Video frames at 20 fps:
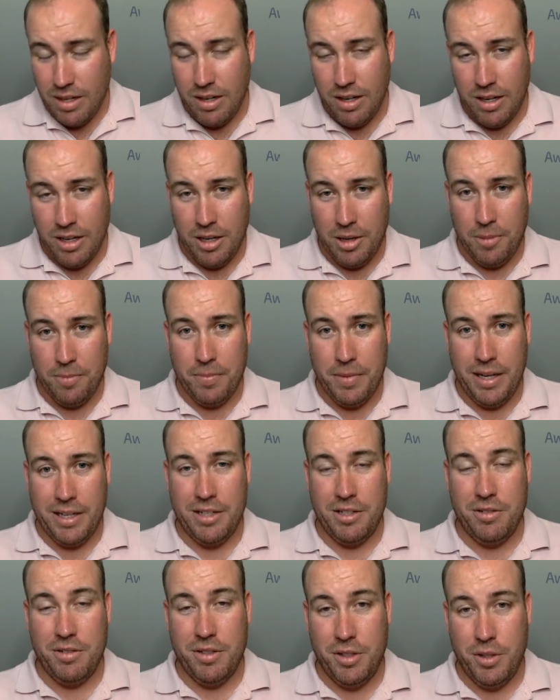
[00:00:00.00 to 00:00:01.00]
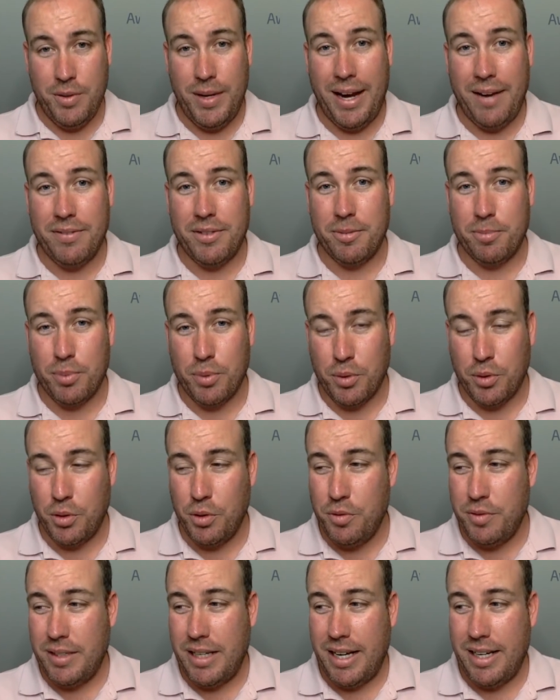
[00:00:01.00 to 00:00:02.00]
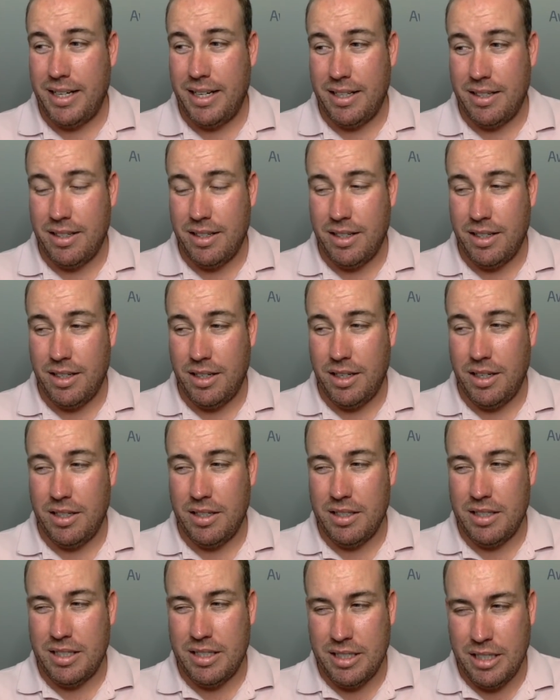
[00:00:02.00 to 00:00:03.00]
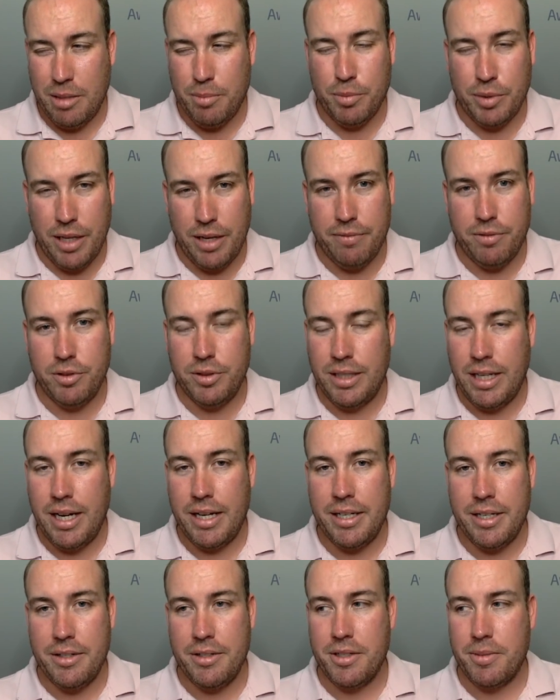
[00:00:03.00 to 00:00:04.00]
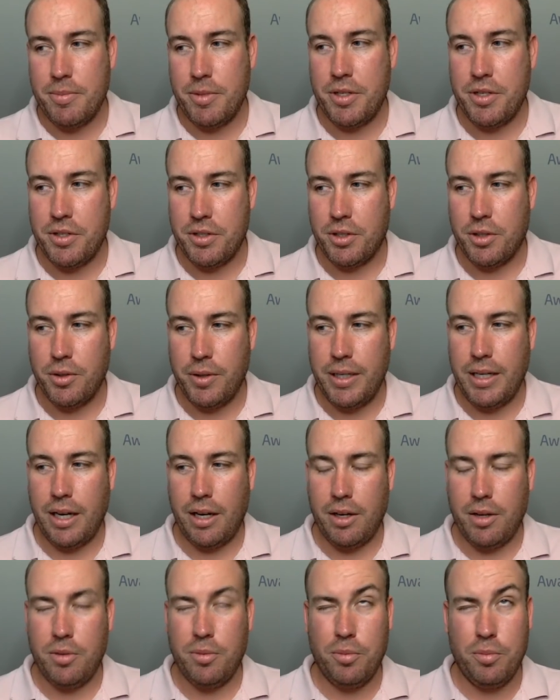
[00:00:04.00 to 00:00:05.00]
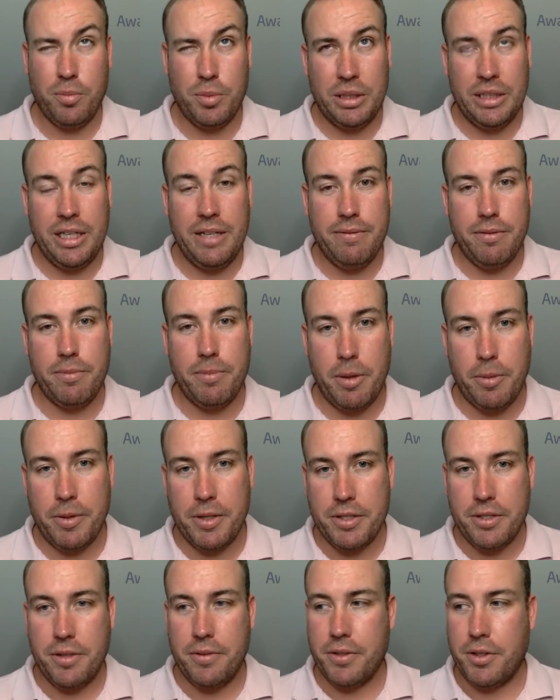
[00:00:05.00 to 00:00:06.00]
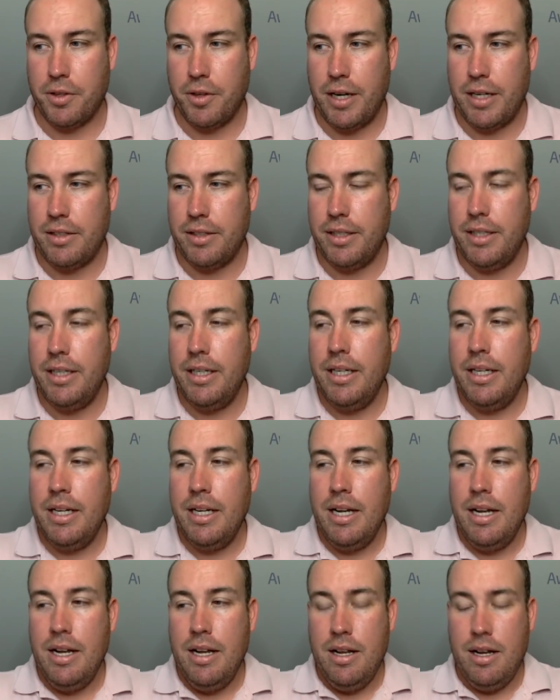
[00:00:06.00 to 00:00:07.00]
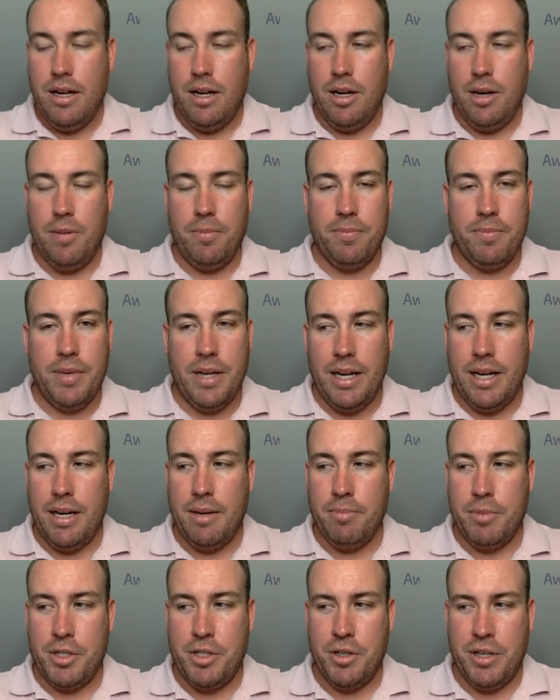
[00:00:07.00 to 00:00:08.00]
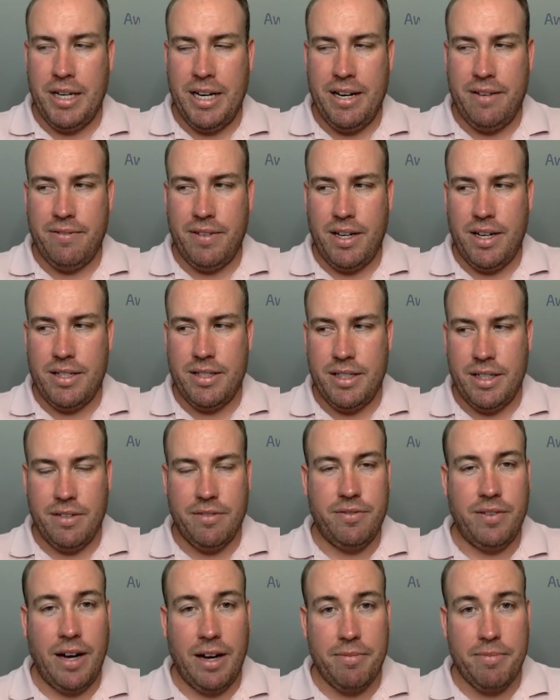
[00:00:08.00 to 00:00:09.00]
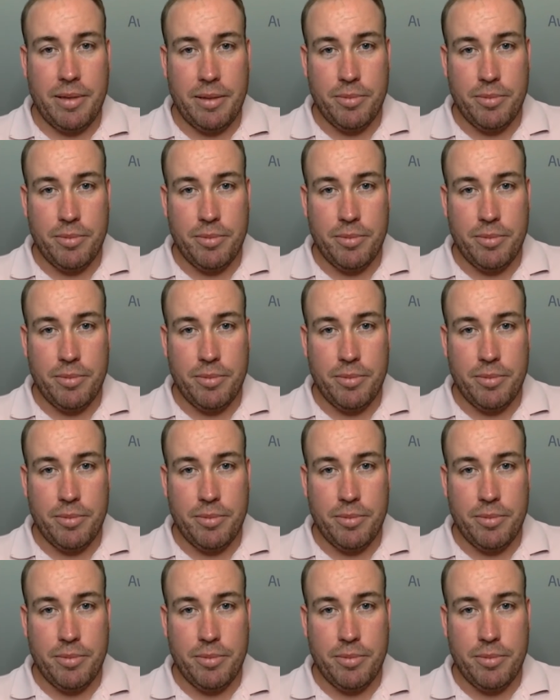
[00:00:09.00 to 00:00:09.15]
And you do have to prove that at some level, not near as much as Korean, I don't believe, if memory serves correctly. But you can have, I think, 5